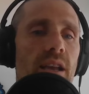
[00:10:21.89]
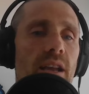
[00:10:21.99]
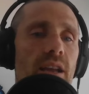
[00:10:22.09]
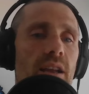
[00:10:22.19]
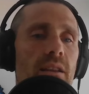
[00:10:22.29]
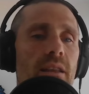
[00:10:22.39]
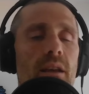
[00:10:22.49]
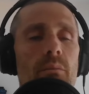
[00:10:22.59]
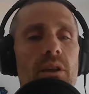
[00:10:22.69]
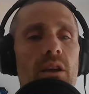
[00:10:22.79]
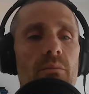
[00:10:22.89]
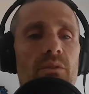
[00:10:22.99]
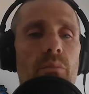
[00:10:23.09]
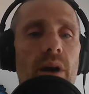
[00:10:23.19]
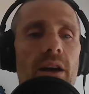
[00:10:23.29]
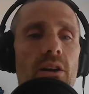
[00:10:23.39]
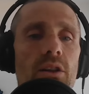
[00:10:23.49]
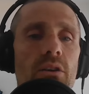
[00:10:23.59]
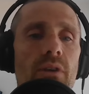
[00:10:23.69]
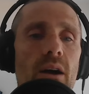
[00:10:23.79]
And then it becomes a battle
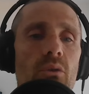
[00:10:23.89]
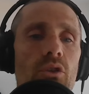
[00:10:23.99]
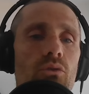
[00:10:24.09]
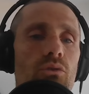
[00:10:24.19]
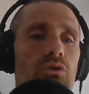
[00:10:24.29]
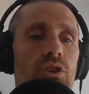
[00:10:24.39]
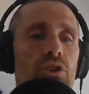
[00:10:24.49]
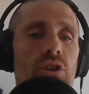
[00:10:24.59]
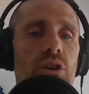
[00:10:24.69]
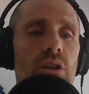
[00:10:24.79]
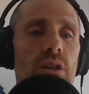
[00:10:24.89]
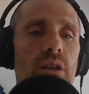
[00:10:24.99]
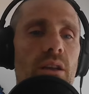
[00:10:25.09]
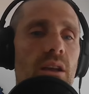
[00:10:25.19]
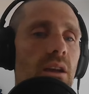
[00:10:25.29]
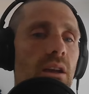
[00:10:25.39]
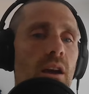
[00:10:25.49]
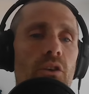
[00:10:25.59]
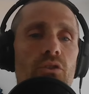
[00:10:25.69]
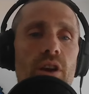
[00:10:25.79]
of how do you nutritionally,
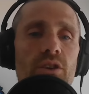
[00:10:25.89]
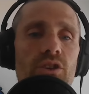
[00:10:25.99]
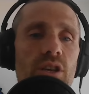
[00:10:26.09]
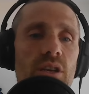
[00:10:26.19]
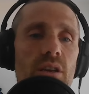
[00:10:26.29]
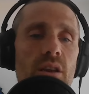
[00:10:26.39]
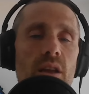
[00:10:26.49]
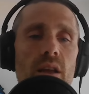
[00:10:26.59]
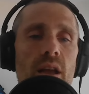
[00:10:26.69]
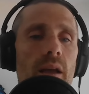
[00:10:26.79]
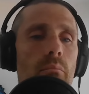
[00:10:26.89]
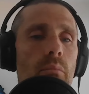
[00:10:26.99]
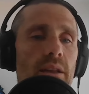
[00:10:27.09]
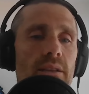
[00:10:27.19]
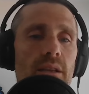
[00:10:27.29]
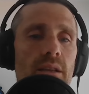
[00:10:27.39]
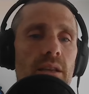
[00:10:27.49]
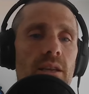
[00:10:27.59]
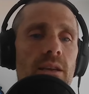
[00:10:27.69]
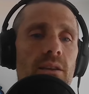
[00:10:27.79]
hydration, and
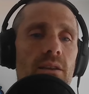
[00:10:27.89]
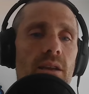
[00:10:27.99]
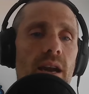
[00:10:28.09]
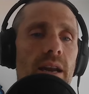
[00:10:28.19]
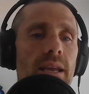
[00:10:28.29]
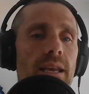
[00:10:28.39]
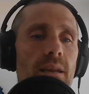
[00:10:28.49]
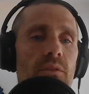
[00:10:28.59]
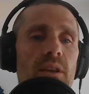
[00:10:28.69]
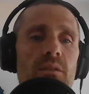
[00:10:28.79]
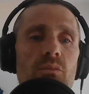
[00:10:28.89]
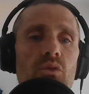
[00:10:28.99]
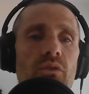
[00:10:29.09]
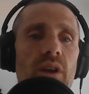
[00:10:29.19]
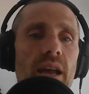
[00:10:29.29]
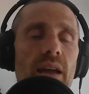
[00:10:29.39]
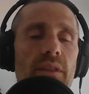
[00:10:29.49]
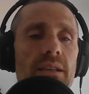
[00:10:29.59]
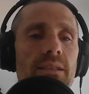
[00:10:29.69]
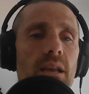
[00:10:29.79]
mentally kind of keep things moving at
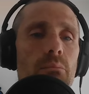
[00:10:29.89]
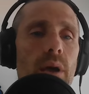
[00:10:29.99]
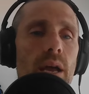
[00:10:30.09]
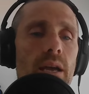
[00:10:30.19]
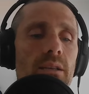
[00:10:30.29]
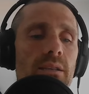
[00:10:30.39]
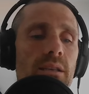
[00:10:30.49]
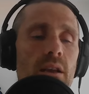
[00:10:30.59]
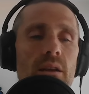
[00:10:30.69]
that same pace,